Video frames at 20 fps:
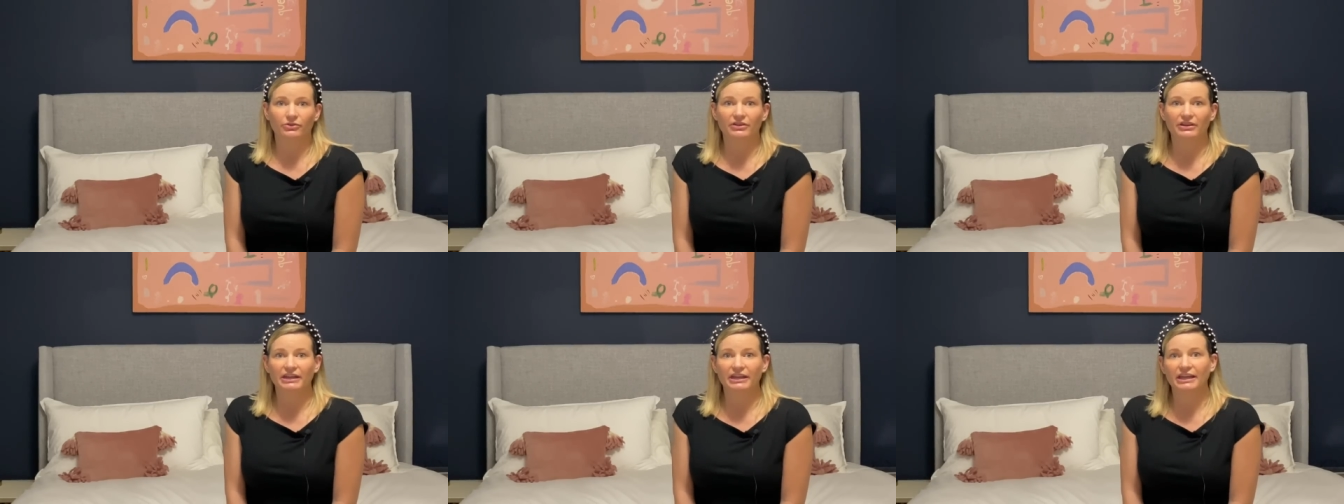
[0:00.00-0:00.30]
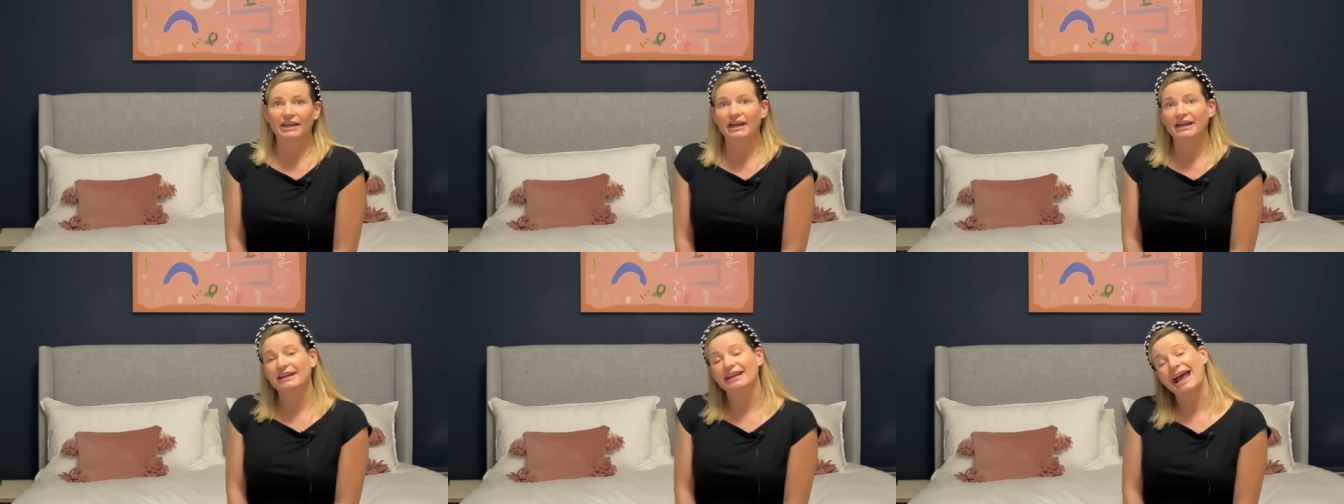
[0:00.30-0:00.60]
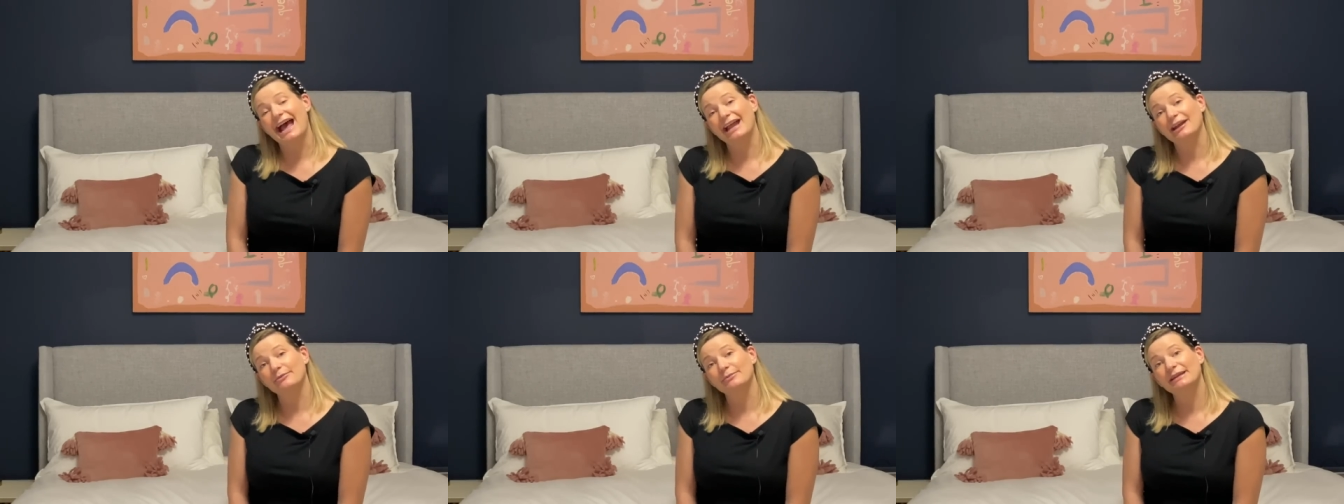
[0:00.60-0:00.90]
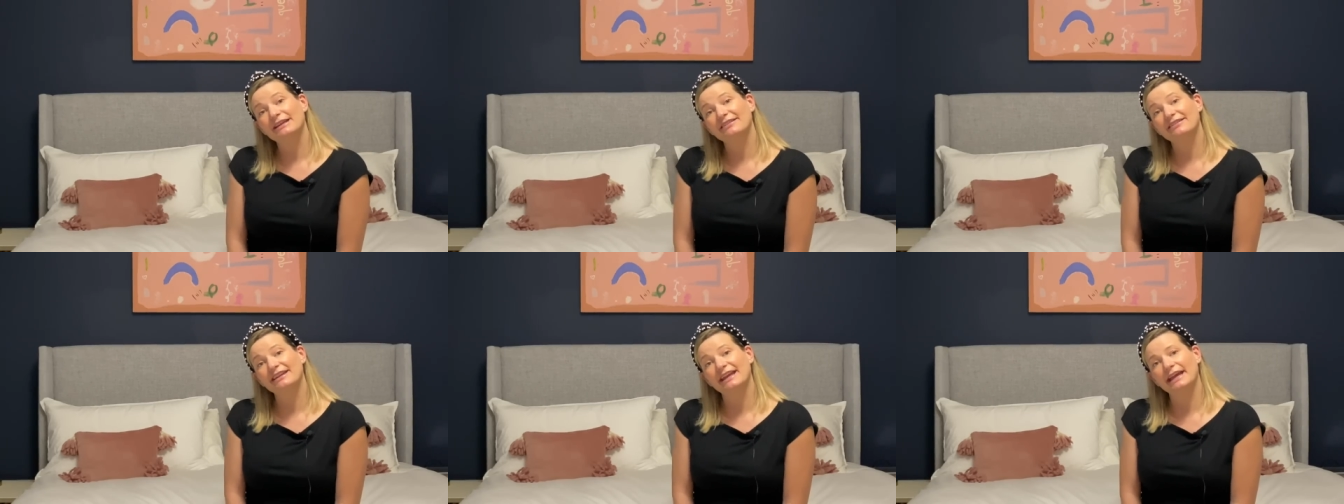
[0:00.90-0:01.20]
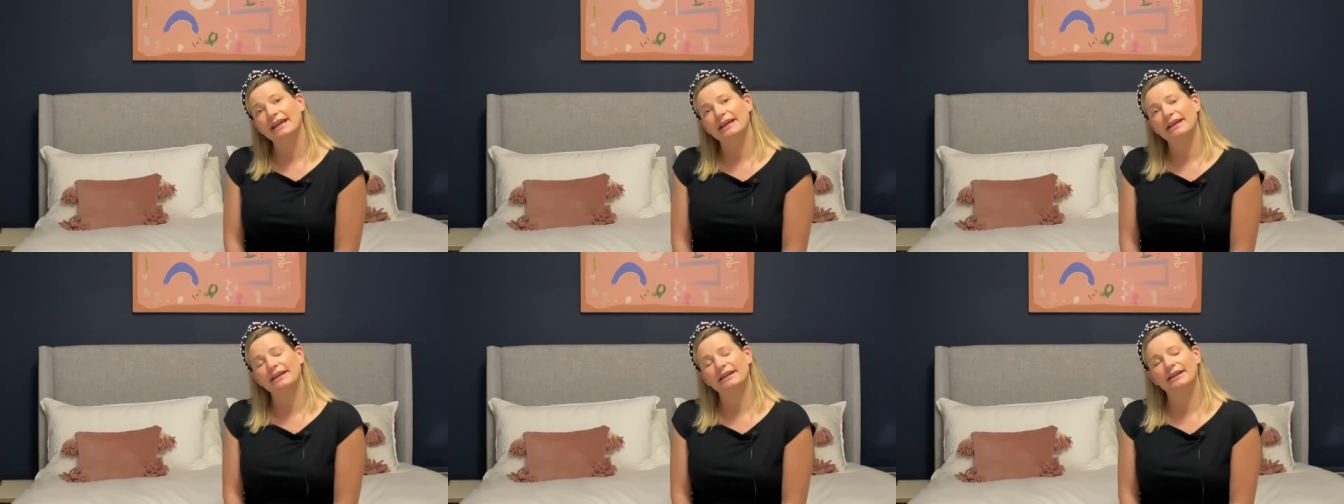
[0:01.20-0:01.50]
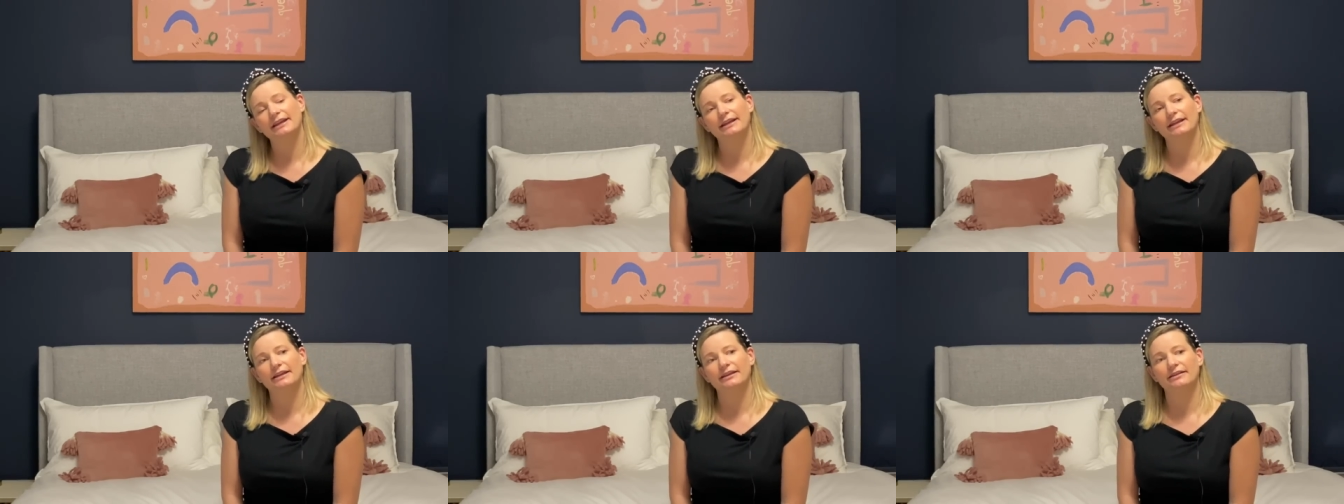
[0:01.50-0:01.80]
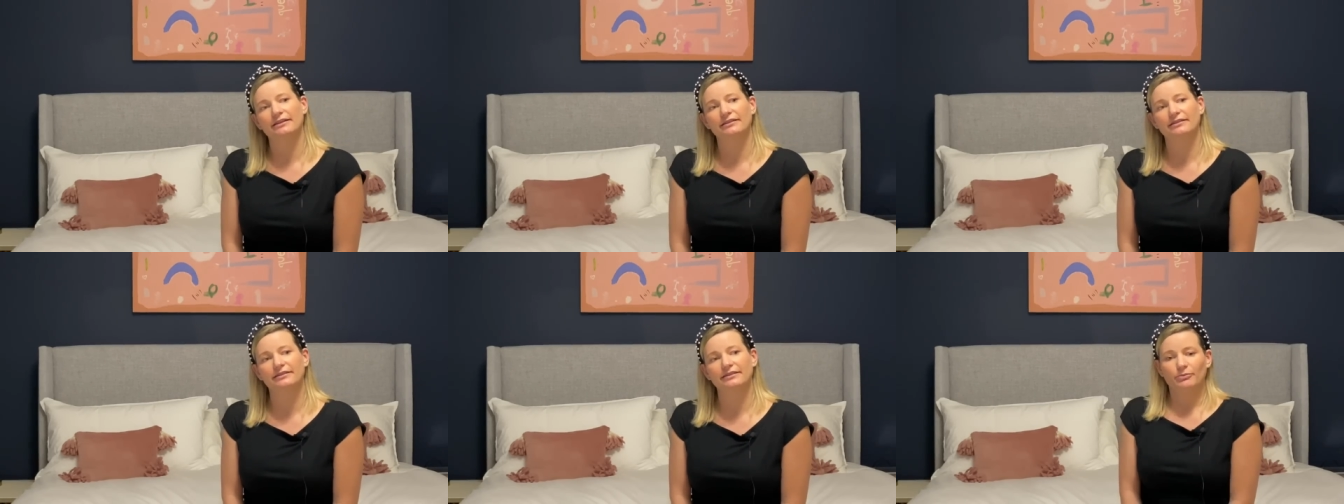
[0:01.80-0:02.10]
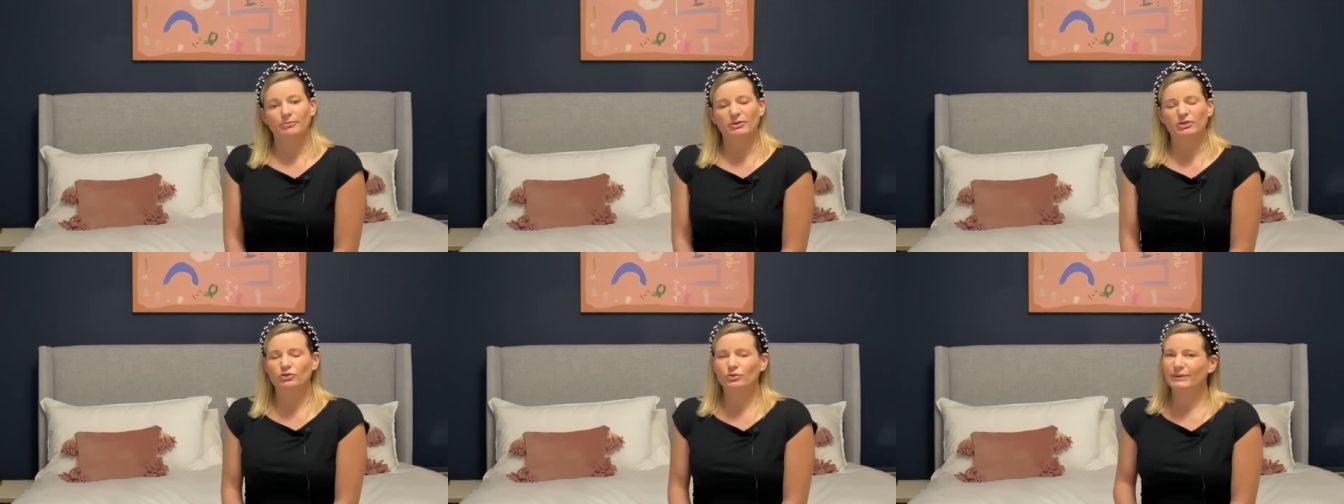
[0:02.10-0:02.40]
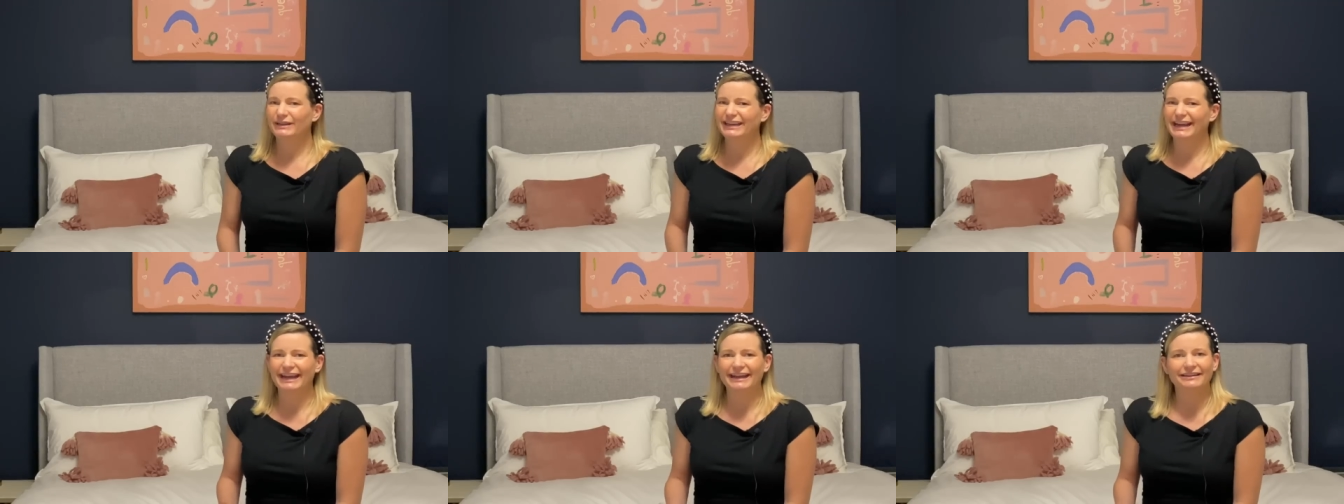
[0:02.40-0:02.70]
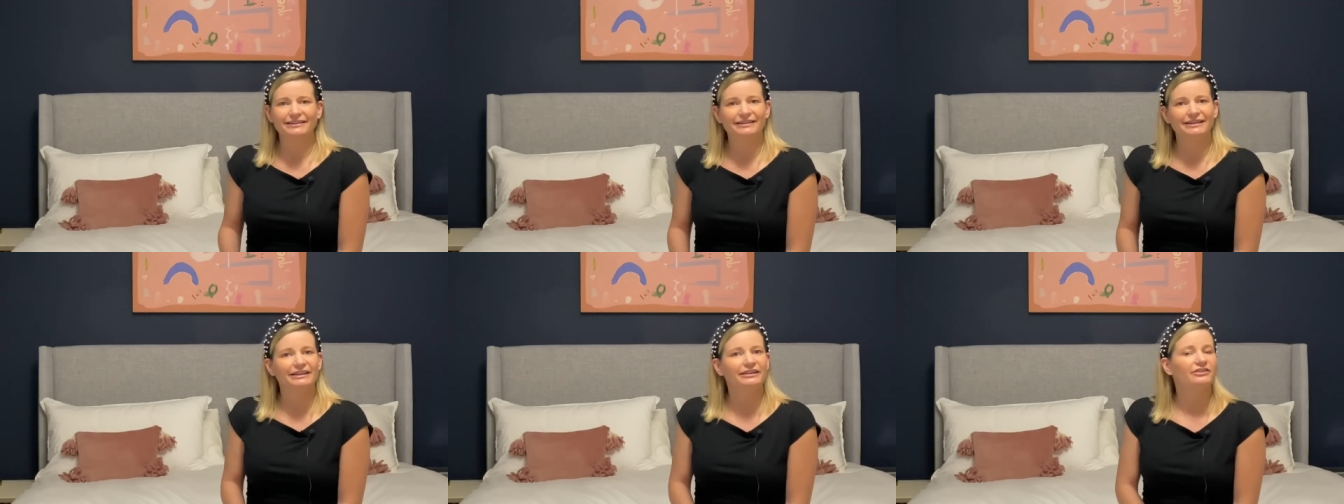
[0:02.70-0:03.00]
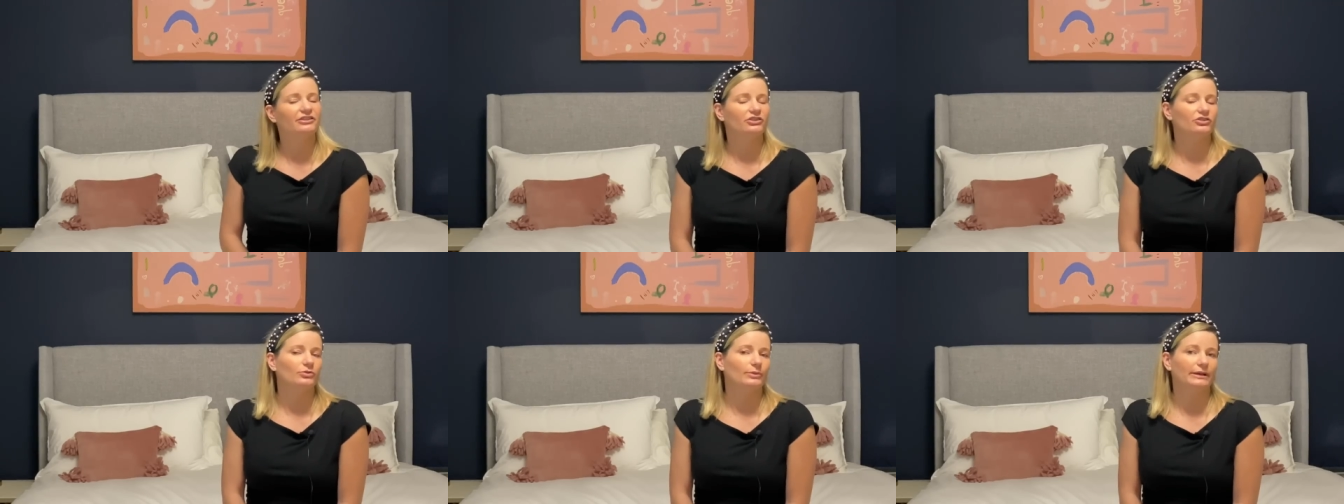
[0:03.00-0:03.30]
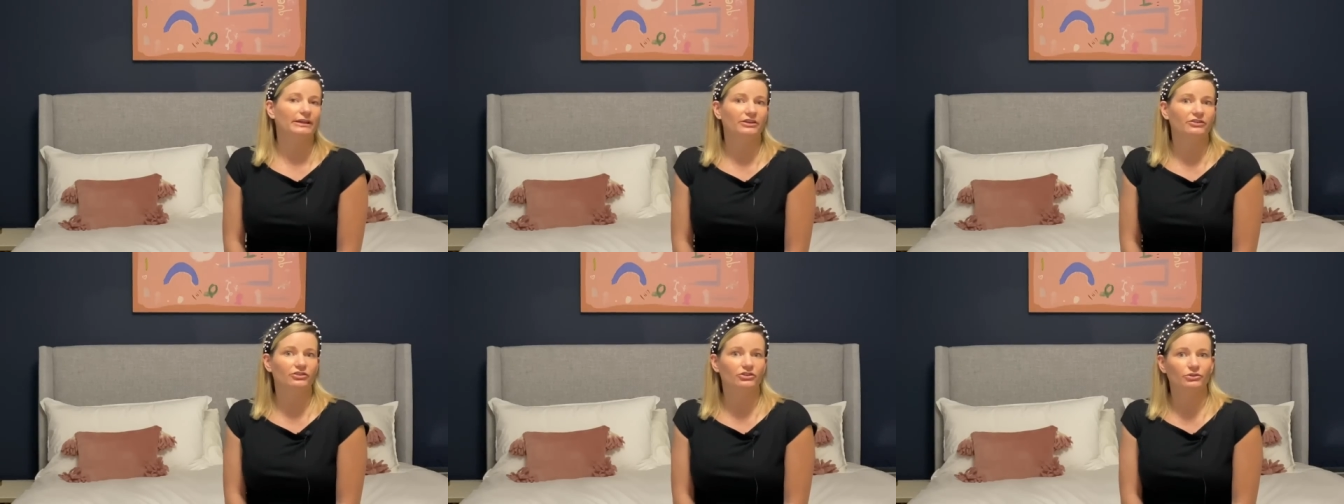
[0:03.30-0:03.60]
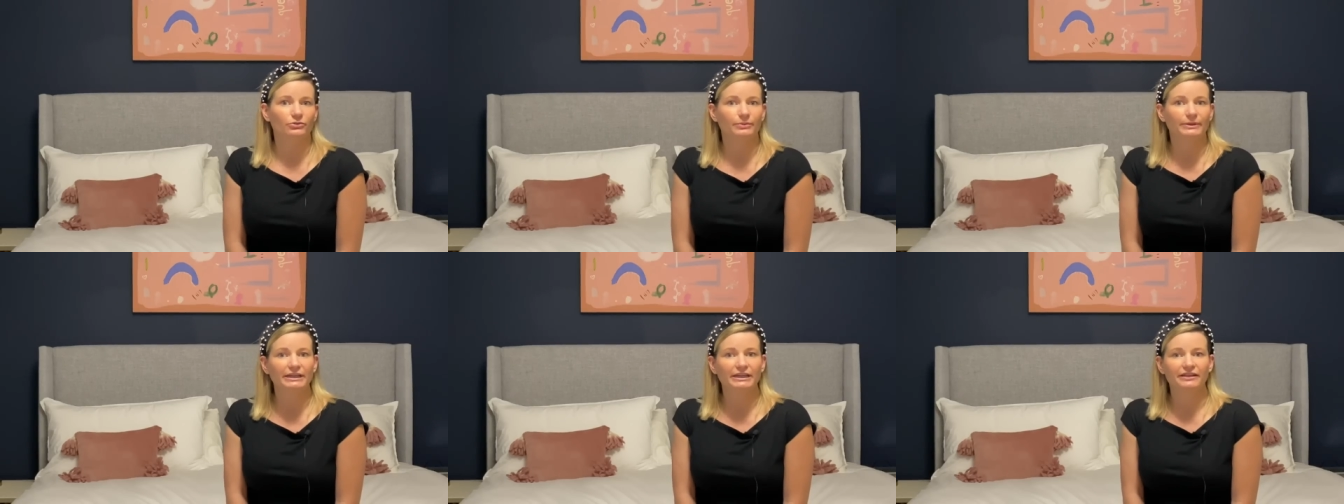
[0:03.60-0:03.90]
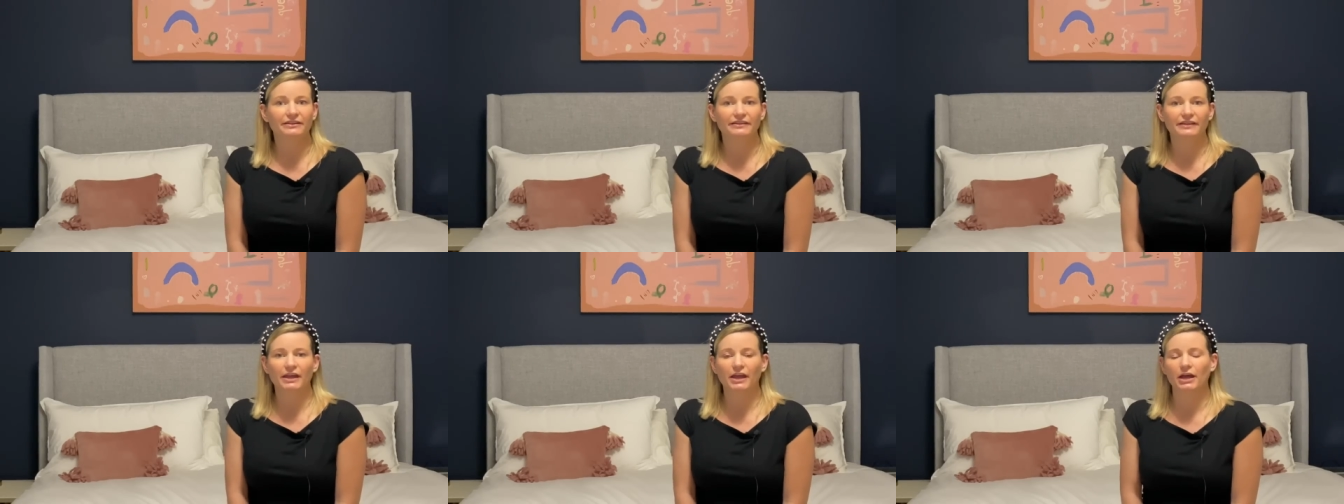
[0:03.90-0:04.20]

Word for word: The anatomy scan is between eighteen to twenty-two weeks.